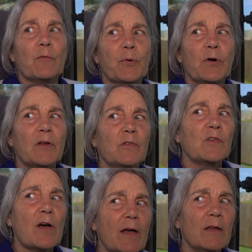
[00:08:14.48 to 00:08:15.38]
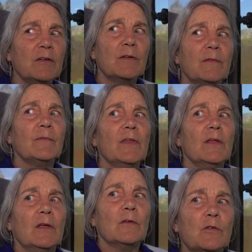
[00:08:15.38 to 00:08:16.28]
put aside.
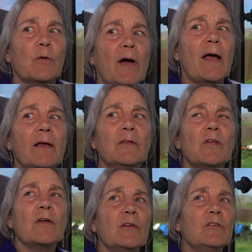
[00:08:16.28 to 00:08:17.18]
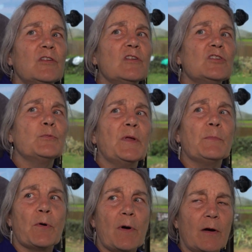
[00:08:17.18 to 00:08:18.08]
So as I teach
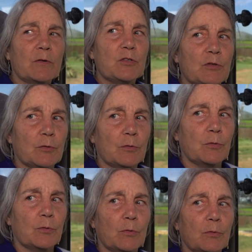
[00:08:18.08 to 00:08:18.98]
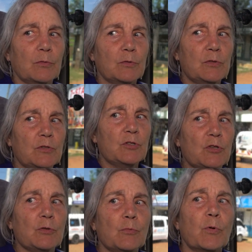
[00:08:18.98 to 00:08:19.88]
people how to
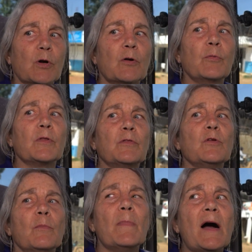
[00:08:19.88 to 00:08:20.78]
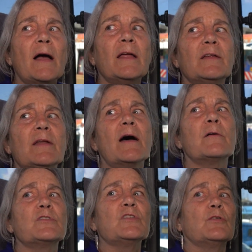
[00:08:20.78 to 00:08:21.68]
work with your mind and how
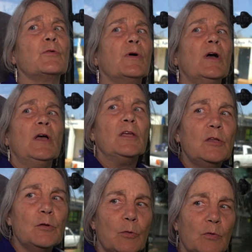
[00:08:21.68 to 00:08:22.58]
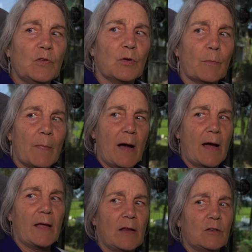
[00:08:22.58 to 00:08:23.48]
to use your
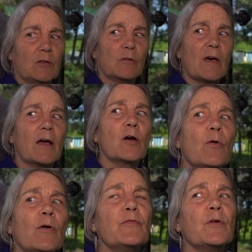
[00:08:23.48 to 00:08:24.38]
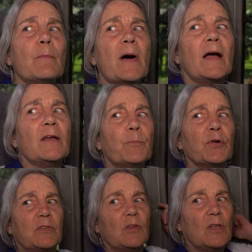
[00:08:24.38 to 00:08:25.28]
mind, let go of your mind,
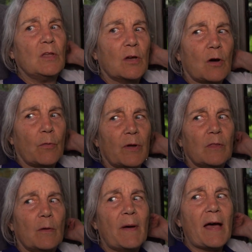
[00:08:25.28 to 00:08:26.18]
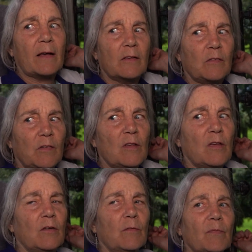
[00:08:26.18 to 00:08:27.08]
put the ego in the back
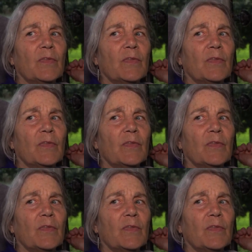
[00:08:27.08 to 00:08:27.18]
seat,